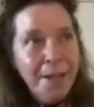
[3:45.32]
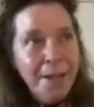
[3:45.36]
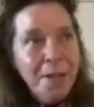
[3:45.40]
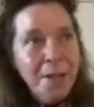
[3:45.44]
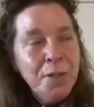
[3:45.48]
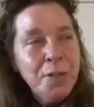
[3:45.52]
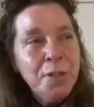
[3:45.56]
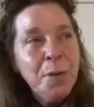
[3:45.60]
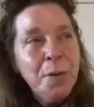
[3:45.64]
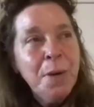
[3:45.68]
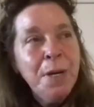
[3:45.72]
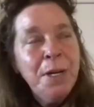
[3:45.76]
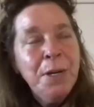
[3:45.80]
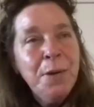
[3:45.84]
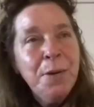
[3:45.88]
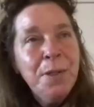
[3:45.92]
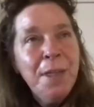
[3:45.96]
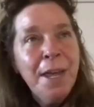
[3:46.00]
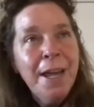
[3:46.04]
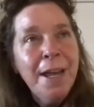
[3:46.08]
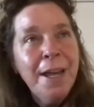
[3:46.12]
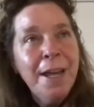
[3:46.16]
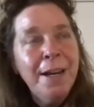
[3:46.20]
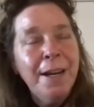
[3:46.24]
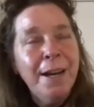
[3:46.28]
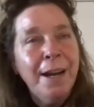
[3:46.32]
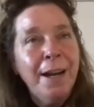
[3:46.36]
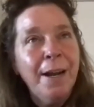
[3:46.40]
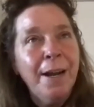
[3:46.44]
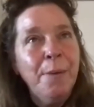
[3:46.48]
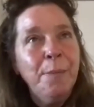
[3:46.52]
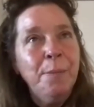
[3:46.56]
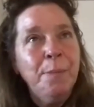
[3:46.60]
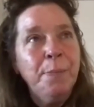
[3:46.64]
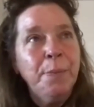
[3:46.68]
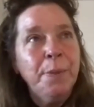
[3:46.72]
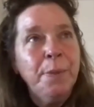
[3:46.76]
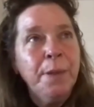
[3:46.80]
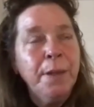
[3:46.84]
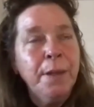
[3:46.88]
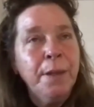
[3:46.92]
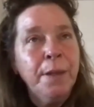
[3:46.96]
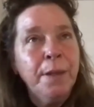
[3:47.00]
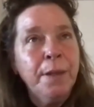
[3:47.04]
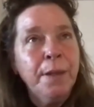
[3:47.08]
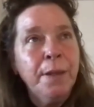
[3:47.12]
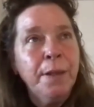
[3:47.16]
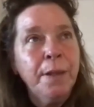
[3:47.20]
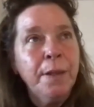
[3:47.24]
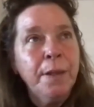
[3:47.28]
So I know that um,
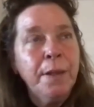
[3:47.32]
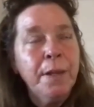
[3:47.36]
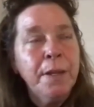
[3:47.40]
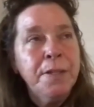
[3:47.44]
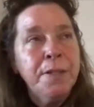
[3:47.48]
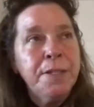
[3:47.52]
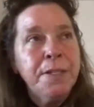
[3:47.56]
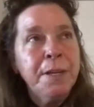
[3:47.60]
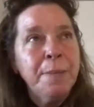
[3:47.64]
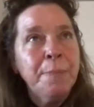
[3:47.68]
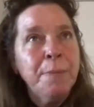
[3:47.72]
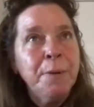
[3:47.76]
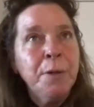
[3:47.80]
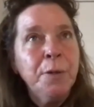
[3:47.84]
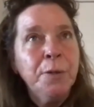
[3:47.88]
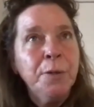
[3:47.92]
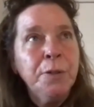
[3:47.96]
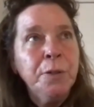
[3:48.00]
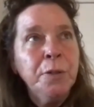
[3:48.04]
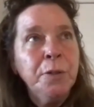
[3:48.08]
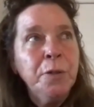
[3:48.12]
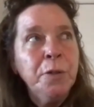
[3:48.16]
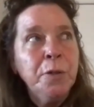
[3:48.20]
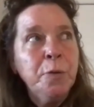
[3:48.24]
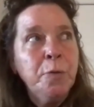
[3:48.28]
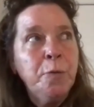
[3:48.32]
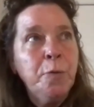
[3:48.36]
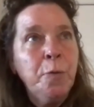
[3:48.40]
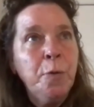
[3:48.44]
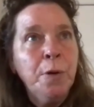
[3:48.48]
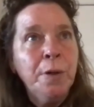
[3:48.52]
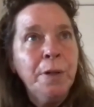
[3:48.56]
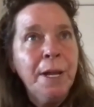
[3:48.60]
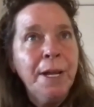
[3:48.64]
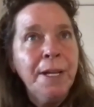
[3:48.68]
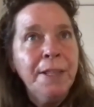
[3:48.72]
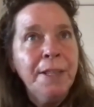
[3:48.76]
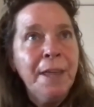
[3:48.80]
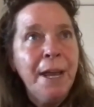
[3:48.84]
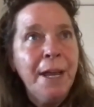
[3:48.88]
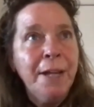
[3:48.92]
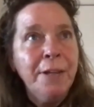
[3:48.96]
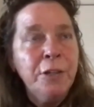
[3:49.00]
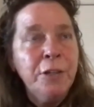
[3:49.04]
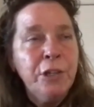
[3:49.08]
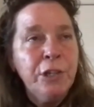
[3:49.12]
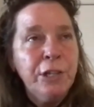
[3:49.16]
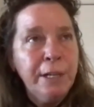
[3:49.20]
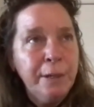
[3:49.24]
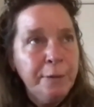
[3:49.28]
it's typical to look for like
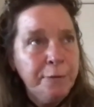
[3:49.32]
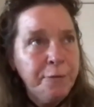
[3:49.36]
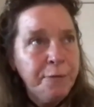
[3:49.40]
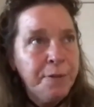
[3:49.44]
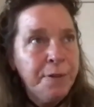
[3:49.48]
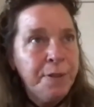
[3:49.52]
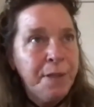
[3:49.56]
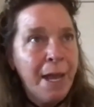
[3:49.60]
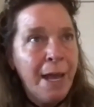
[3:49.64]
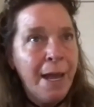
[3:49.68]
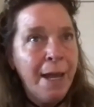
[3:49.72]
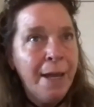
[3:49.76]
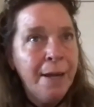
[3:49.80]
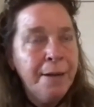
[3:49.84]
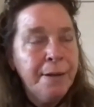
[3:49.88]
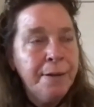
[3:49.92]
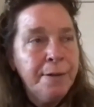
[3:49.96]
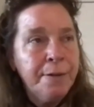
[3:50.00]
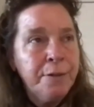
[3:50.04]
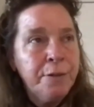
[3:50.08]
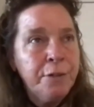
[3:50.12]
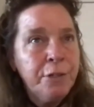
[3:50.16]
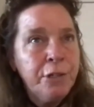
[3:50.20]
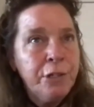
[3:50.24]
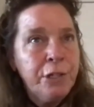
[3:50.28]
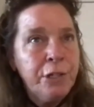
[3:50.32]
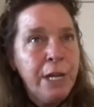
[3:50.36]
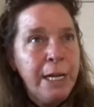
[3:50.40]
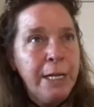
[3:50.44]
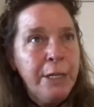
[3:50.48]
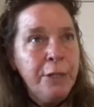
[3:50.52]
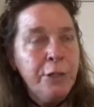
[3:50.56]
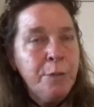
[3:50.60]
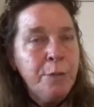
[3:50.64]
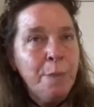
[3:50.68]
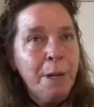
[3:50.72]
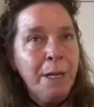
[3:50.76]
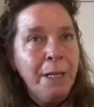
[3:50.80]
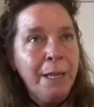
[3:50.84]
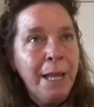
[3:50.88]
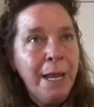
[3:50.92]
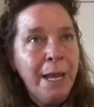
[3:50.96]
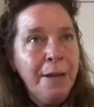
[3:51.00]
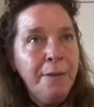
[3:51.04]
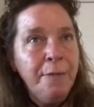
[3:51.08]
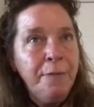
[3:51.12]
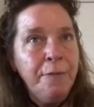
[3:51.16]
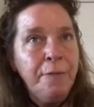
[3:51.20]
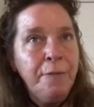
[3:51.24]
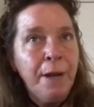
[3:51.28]
that shift that changed my
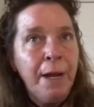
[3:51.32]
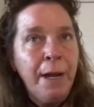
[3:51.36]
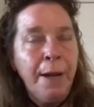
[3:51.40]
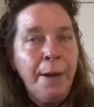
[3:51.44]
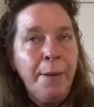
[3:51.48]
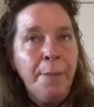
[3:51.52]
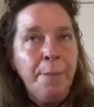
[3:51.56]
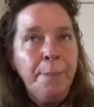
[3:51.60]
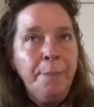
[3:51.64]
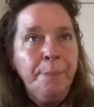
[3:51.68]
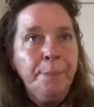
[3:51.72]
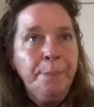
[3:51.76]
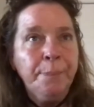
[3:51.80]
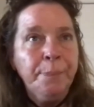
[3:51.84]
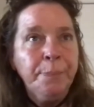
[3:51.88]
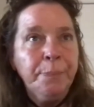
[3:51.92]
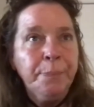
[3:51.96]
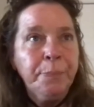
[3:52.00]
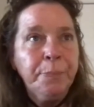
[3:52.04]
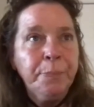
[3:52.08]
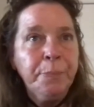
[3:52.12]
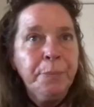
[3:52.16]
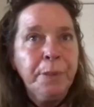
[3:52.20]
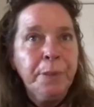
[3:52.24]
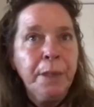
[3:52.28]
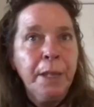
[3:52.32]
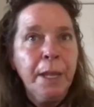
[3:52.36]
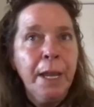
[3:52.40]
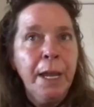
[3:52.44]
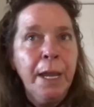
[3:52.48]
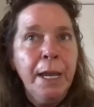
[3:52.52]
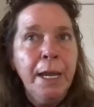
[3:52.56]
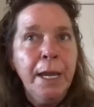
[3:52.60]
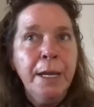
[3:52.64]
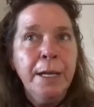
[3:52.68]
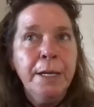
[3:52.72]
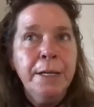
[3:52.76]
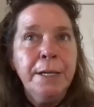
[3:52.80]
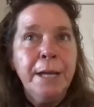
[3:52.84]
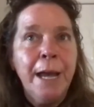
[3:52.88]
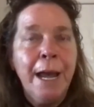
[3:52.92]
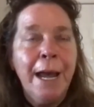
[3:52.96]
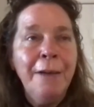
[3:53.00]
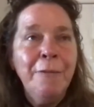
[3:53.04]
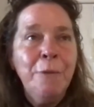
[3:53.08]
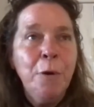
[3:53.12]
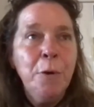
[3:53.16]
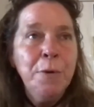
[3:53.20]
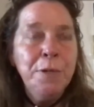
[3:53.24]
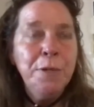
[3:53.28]
life, um, and
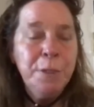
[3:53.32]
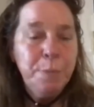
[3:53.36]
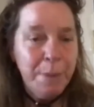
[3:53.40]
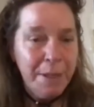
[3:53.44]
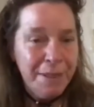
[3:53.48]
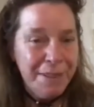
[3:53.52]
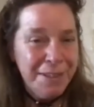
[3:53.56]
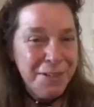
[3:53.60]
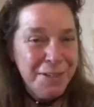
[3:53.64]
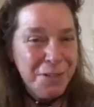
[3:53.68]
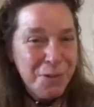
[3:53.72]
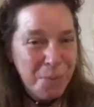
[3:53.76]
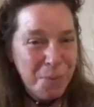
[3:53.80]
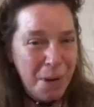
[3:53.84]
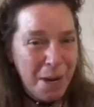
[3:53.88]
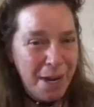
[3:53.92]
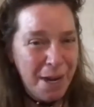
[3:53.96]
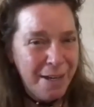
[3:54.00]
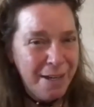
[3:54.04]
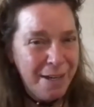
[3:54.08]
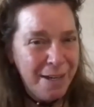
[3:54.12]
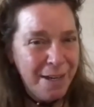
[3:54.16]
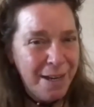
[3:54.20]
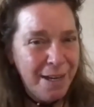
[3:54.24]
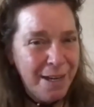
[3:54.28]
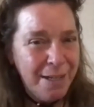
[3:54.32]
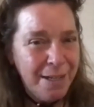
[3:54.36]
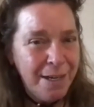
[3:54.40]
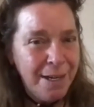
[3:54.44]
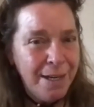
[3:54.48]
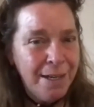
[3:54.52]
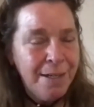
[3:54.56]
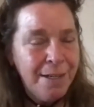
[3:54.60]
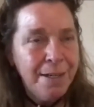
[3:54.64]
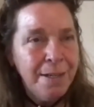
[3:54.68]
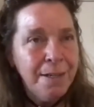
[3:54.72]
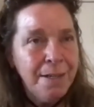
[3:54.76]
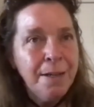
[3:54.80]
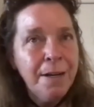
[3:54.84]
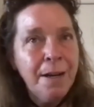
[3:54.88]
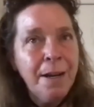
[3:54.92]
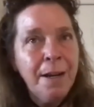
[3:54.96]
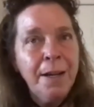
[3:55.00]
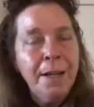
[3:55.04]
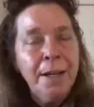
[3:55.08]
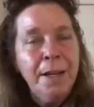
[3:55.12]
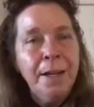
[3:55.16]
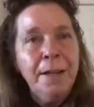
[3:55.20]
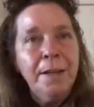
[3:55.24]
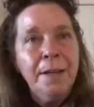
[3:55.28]
I've always been this way, and and.
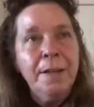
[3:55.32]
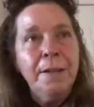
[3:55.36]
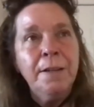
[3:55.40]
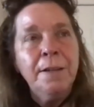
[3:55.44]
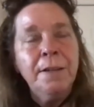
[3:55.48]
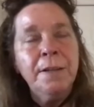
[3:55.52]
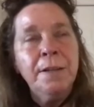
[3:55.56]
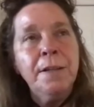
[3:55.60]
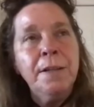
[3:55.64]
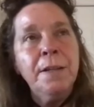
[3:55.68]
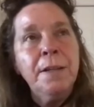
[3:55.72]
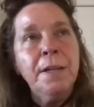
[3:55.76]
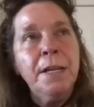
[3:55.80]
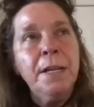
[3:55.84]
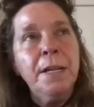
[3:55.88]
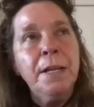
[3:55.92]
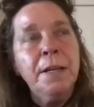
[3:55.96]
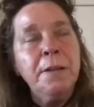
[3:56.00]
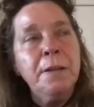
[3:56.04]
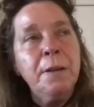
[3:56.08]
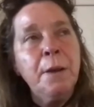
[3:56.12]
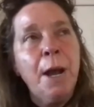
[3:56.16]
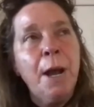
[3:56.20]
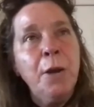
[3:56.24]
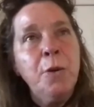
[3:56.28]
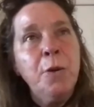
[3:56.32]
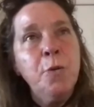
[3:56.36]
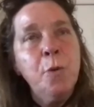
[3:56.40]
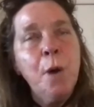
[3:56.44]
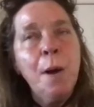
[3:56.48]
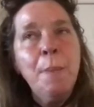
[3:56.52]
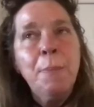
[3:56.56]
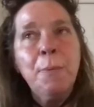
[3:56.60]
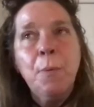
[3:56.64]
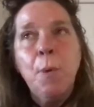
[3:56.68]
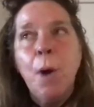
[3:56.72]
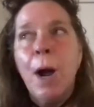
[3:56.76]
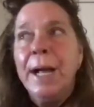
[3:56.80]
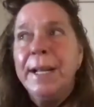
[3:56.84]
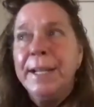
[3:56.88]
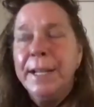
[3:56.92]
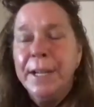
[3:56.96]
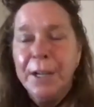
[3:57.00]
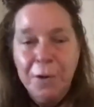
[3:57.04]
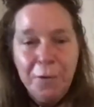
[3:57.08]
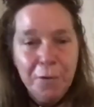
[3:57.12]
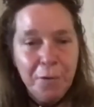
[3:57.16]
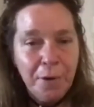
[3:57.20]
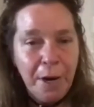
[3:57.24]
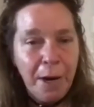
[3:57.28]
It, I grew up
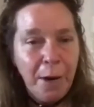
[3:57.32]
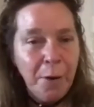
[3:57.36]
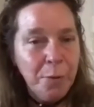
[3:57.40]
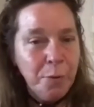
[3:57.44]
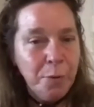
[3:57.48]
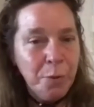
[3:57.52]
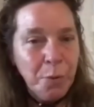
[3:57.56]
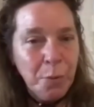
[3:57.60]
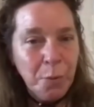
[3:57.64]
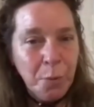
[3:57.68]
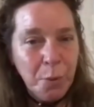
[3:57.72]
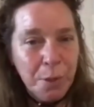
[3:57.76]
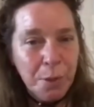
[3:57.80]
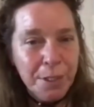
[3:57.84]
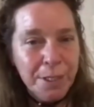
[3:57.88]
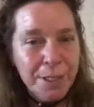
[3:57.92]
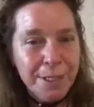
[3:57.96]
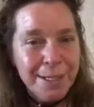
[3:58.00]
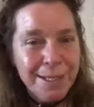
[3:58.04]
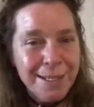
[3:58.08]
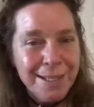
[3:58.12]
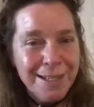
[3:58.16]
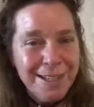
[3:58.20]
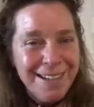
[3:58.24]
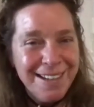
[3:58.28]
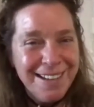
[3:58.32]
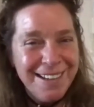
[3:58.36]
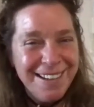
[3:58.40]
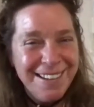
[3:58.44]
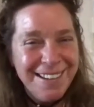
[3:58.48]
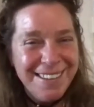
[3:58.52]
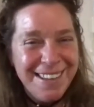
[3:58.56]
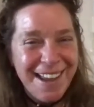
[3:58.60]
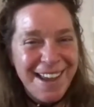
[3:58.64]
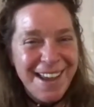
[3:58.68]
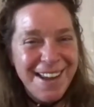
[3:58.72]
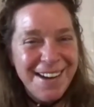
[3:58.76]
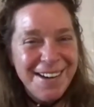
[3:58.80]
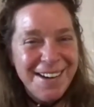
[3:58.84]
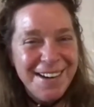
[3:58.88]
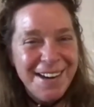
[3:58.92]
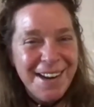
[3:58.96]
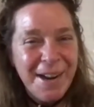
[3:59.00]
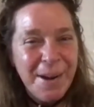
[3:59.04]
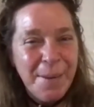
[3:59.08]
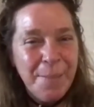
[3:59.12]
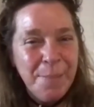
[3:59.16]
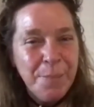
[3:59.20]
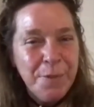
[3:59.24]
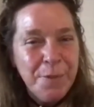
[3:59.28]
walking out in the woods eh, that
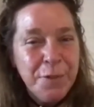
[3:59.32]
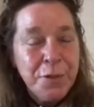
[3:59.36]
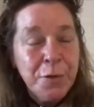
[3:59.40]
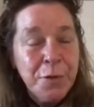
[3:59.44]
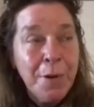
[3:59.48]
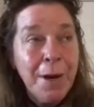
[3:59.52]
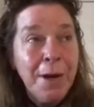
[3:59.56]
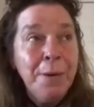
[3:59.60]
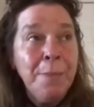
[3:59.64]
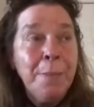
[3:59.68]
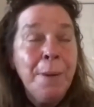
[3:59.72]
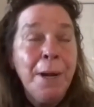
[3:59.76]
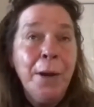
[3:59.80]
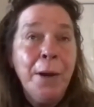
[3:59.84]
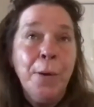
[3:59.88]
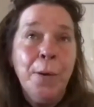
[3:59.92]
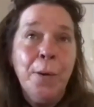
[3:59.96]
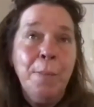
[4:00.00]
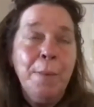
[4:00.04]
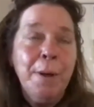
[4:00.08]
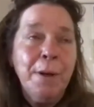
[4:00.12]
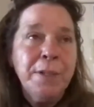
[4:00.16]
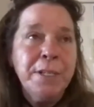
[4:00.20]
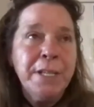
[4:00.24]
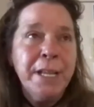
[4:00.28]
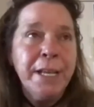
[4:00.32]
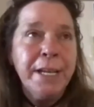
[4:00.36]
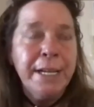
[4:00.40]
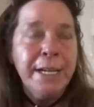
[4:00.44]
um, surrounded my home. I was lucky